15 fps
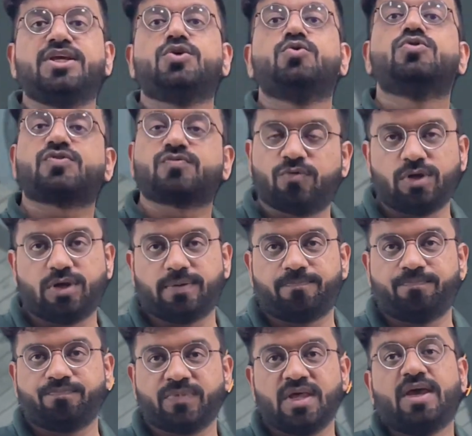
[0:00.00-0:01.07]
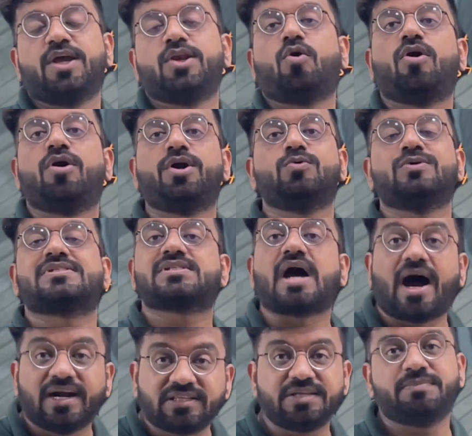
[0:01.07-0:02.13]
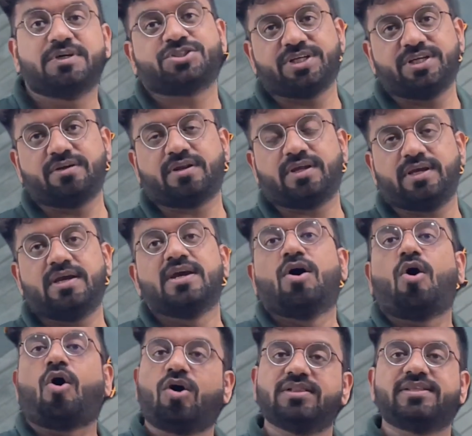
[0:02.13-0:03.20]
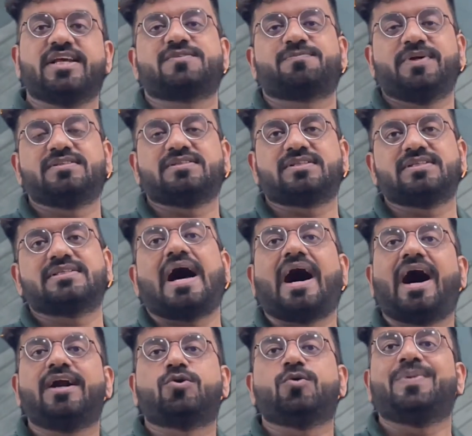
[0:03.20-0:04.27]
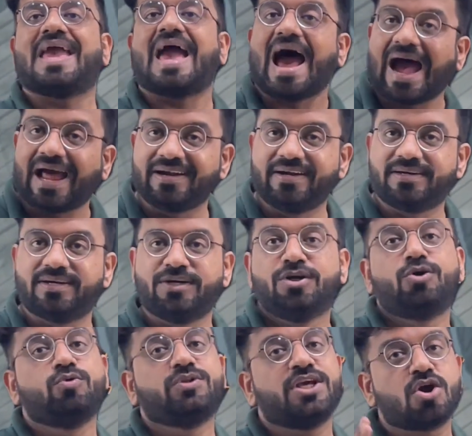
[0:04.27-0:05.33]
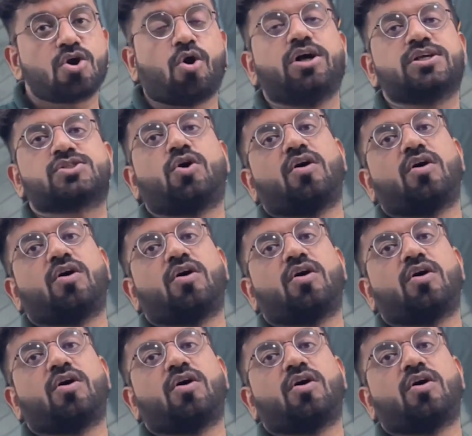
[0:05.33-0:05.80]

useful, in order to start the machinery, all the expenses are to be added to the cost